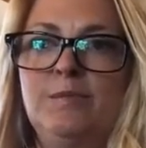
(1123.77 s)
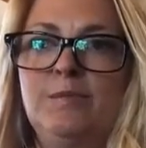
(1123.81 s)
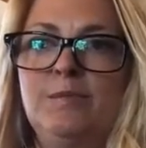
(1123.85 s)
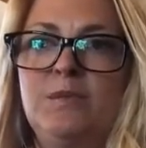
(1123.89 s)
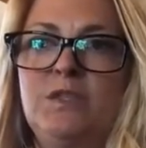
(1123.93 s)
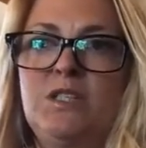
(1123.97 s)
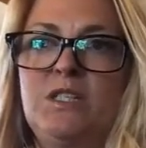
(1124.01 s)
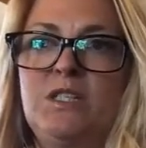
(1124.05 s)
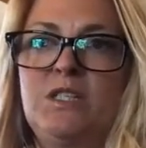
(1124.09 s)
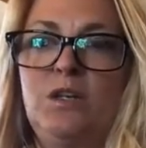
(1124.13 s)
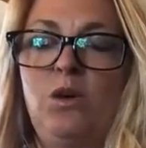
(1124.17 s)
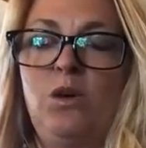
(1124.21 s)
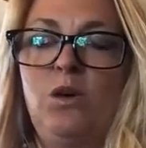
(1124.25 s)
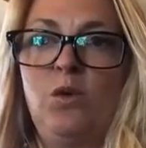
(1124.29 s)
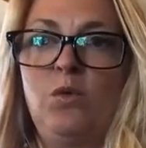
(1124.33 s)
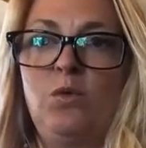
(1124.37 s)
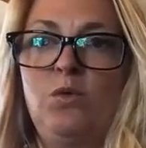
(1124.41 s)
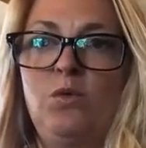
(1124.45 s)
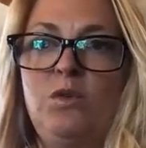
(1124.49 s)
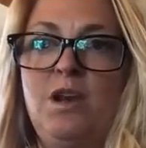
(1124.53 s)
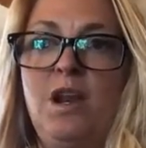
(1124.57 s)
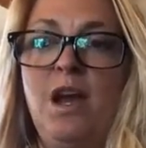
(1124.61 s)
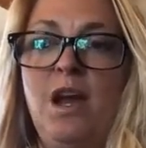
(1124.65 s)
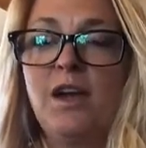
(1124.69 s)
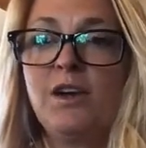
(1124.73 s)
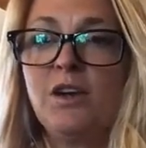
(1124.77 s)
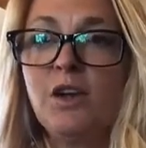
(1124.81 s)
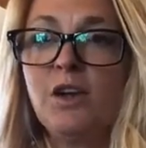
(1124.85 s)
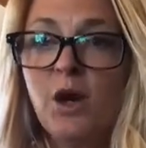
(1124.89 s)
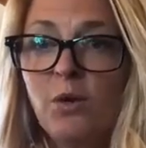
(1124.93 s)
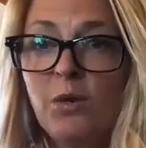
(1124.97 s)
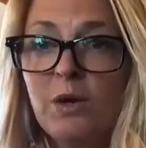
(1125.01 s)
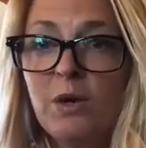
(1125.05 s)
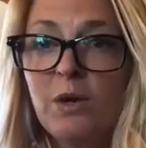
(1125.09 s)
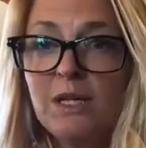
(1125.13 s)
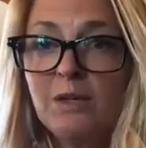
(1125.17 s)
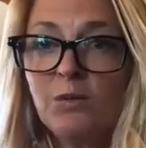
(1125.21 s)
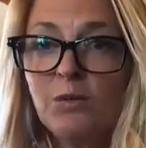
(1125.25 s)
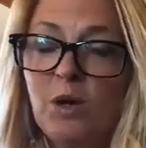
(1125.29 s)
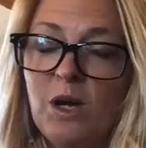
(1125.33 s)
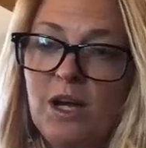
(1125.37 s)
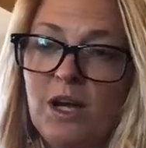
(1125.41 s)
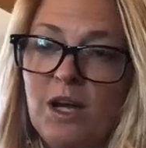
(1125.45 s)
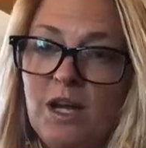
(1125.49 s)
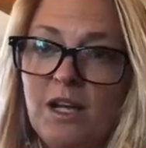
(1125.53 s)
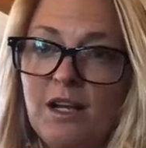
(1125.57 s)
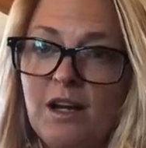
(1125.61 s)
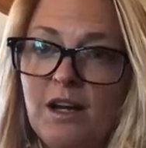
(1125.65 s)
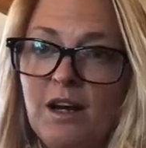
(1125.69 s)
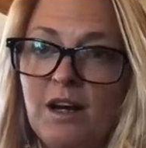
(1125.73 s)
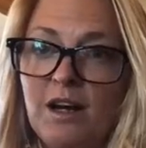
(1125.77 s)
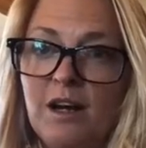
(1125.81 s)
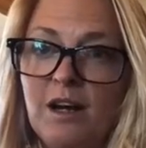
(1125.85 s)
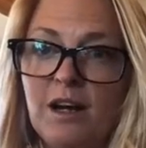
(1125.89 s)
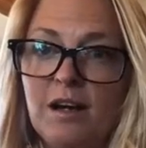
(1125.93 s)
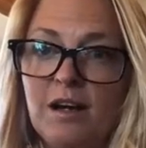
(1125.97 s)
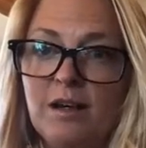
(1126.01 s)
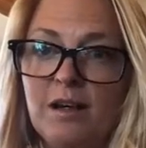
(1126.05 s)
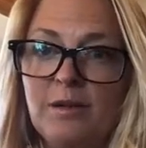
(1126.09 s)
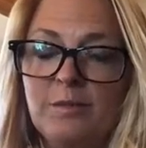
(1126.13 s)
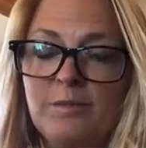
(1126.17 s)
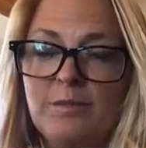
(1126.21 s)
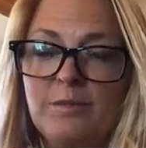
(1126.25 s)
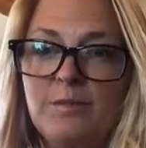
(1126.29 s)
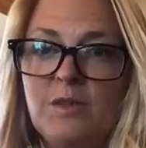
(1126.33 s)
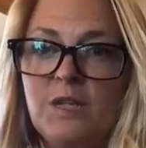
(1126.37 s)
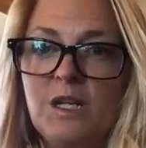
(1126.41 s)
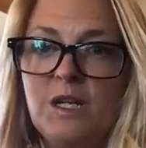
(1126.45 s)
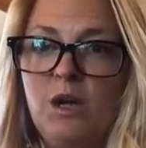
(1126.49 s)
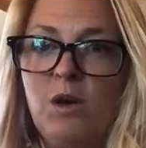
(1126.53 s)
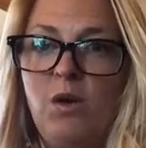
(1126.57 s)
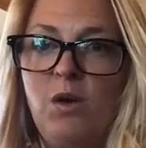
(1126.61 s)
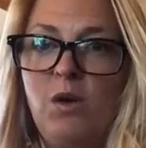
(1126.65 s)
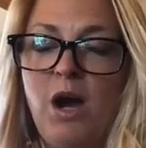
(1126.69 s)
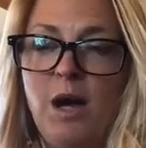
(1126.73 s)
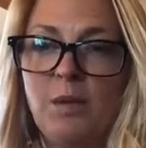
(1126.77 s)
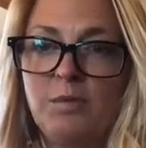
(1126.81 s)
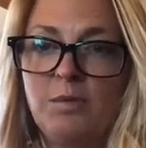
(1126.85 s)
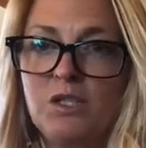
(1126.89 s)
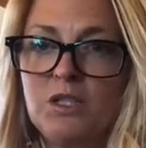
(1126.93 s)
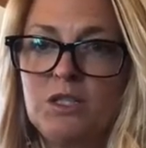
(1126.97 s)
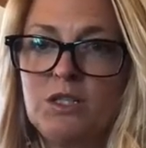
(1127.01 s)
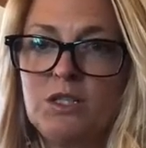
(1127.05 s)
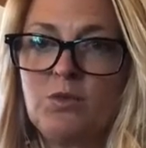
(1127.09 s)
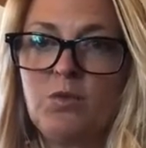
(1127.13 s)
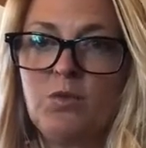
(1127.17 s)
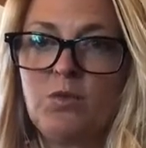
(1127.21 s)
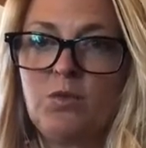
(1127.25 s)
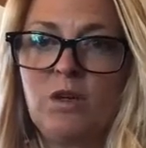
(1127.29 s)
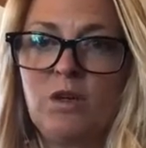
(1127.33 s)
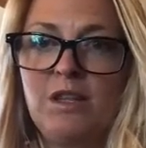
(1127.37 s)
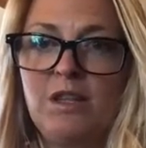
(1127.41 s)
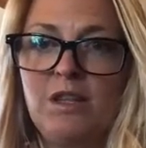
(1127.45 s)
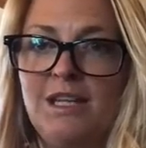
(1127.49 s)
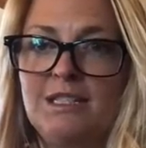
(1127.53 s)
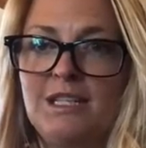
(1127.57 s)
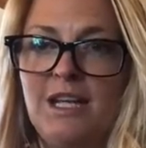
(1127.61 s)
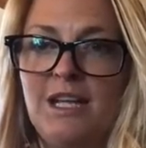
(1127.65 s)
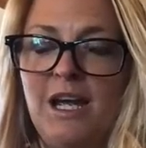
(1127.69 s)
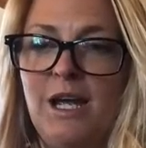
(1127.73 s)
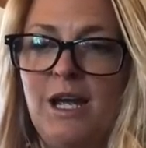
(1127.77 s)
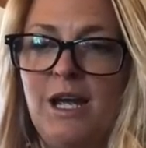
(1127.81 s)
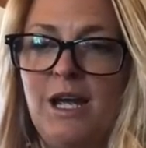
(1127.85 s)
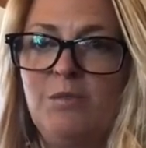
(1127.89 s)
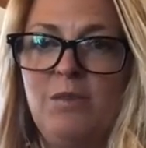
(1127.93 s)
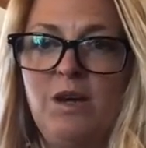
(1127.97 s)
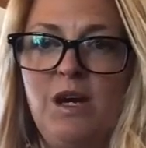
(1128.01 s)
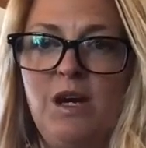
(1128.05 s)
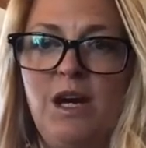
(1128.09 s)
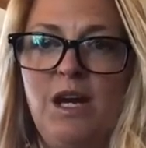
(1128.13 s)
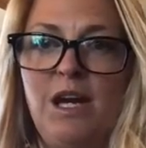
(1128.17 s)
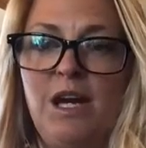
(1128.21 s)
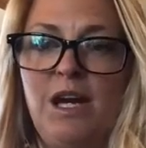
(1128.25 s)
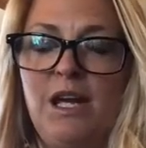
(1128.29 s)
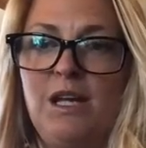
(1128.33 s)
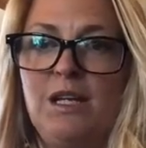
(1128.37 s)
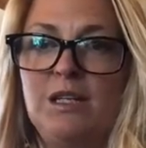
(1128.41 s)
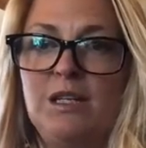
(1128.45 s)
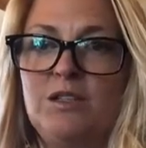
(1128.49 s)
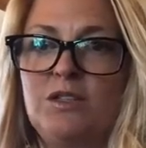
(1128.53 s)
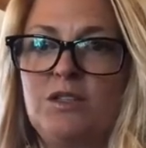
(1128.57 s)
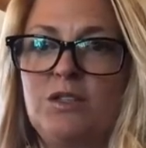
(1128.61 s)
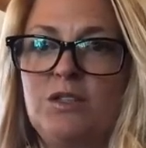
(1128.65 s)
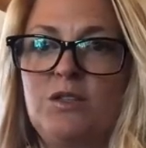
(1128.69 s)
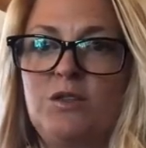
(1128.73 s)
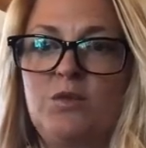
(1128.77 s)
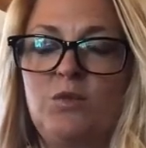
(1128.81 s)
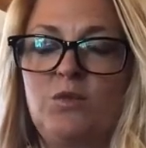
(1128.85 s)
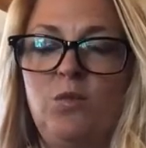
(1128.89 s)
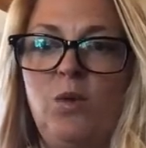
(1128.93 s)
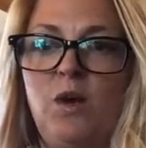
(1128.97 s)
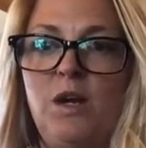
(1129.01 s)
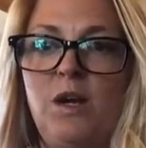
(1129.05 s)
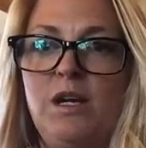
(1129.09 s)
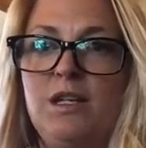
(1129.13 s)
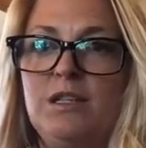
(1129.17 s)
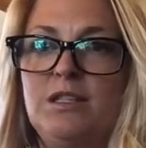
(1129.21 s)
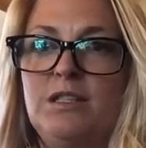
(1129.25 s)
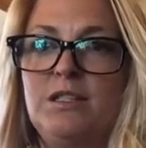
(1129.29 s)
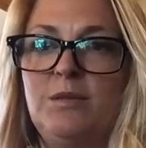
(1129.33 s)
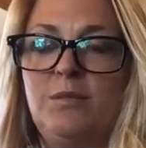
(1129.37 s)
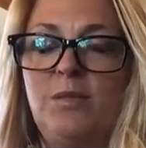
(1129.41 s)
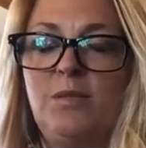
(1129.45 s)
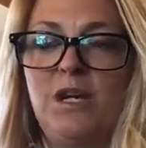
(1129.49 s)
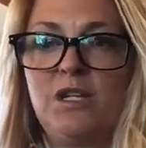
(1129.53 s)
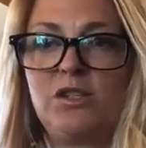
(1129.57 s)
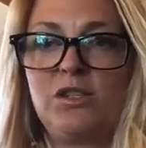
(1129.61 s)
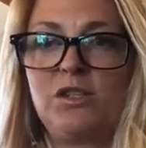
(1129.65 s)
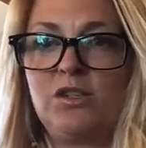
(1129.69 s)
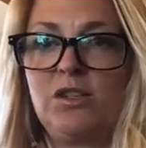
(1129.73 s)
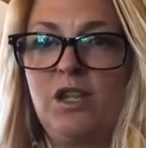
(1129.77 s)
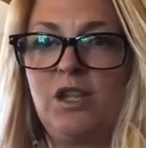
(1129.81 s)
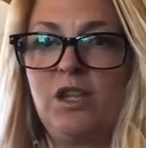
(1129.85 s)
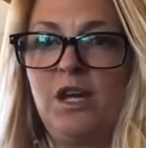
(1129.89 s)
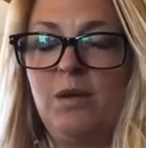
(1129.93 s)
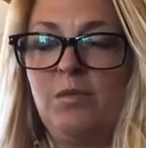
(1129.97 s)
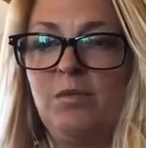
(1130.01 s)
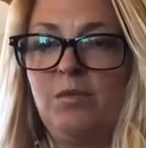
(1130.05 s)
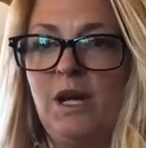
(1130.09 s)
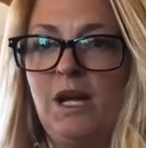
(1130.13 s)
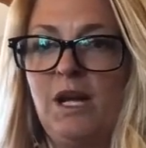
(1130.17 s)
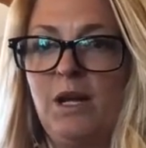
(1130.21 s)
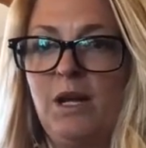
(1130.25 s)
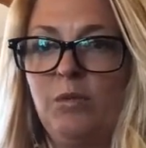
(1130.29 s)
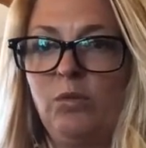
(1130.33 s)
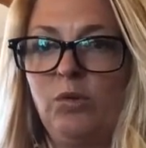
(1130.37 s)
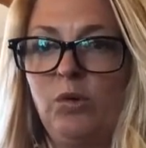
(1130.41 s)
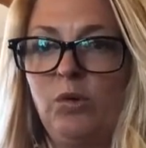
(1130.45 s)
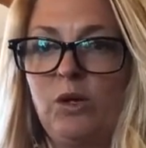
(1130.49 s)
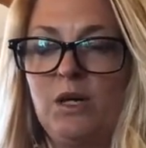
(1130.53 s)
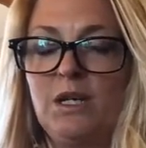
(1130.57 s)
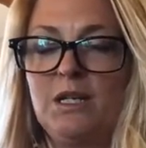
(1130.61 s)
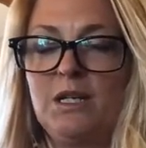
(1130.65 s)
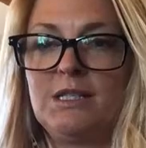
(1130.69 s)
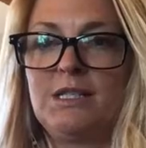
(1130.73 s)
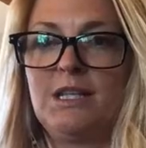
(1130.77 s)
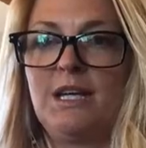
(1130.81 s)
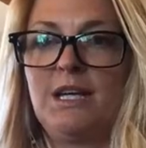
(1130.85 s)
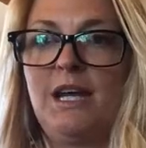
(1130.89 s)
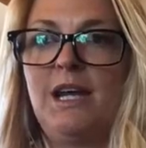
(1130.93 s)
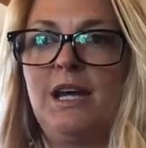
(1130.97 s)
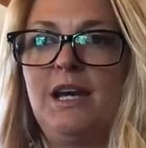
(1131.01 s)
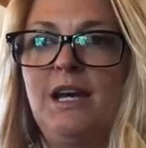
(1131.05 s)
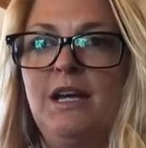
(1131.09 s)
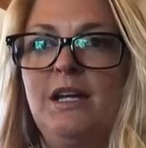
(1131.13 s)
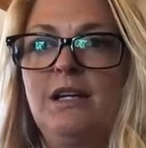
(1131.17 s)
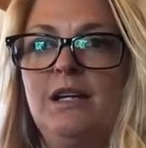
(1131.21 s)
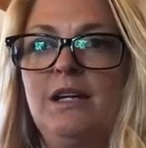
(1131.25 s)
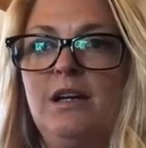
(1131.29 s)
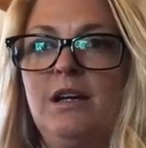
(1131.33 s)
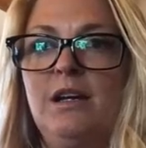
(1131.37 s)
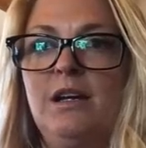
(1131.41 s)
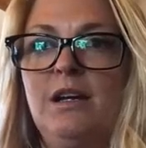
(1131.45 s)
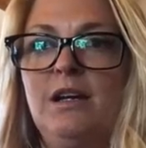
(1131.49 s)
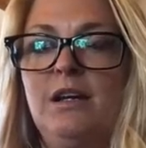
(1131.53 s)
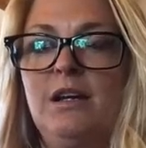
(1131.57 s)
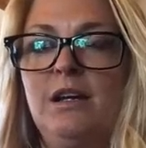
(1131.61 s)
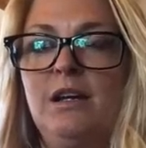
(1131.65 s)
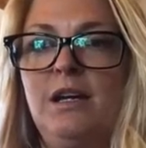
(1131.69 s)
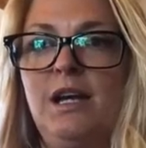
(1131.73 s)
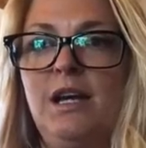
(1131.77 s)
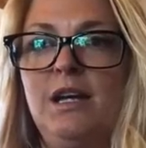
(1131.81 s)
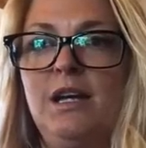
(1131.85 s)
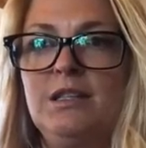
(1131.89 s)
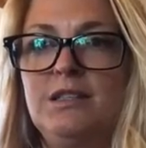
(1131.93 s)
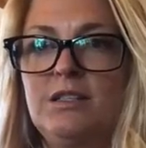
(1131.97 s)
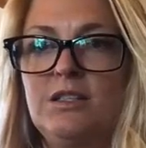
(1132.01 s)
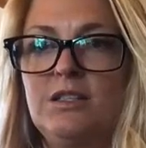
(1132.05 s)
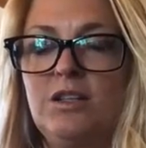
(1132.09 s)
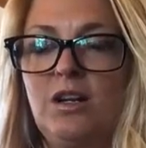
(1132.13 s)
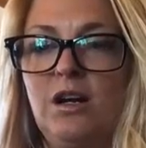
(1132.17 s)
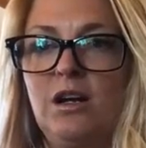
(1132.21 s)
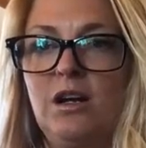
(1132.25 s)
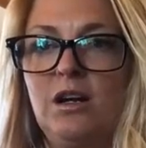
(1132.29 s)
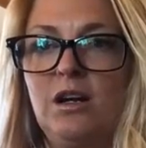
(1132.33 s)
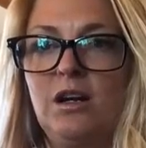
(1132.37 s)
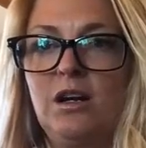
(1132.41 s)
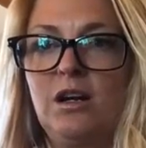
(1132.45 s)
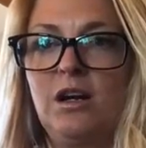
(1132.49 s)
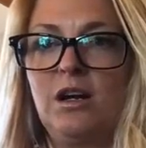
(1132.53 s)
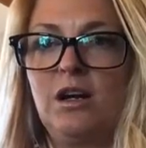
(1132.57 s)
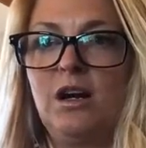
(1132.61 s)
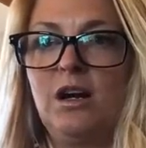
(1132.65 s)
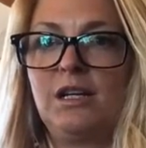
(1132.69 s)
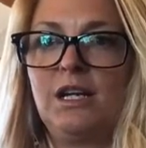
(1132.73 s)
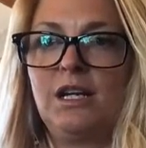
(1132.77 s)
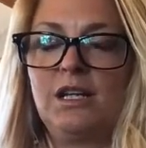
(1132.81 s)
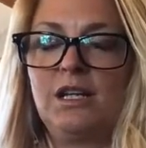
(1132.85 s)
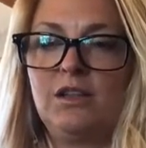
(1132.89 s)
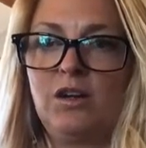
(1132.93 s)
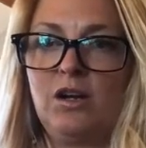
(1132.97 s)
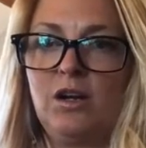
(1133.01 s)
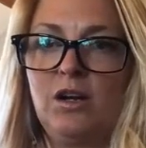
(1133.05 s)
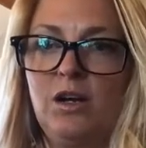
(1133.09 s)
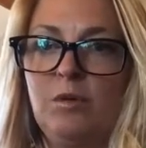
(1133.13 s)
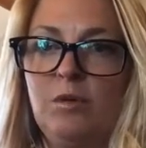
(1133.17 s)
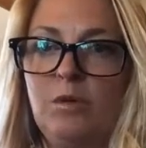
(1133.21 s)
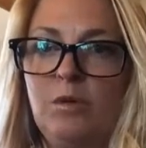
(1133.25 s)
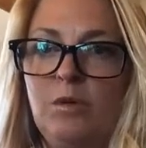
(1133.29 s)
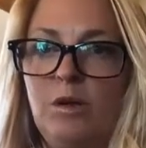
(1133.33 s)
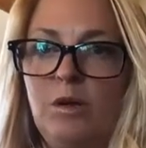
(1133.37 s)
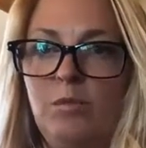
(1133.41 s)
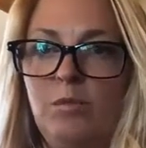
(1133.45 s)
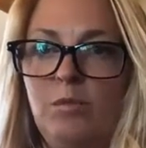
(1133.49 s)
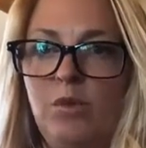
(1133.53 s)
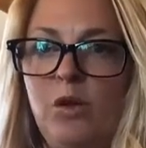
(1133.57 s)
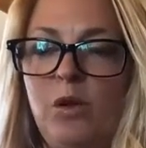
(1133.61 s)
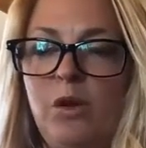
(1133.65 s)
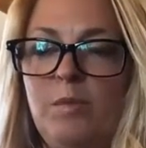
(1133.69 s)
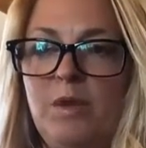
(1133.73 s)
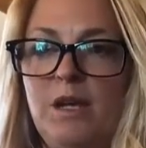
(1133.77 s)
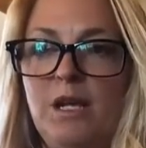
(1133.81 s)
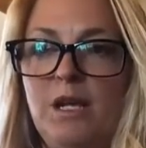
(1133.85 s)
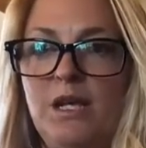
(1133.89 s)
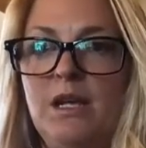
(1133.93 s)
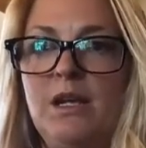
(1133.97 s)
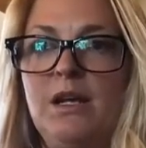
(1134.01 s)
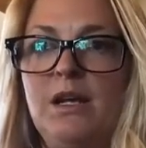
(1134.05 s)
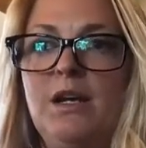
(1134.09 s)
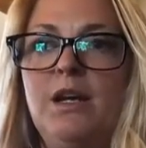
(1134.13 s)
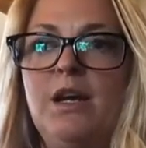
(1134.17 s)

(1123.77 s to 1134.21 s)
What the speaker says: So not knowing what our, options were at that time, I just wanted to make sure that my employees had a head start on getting their unemployment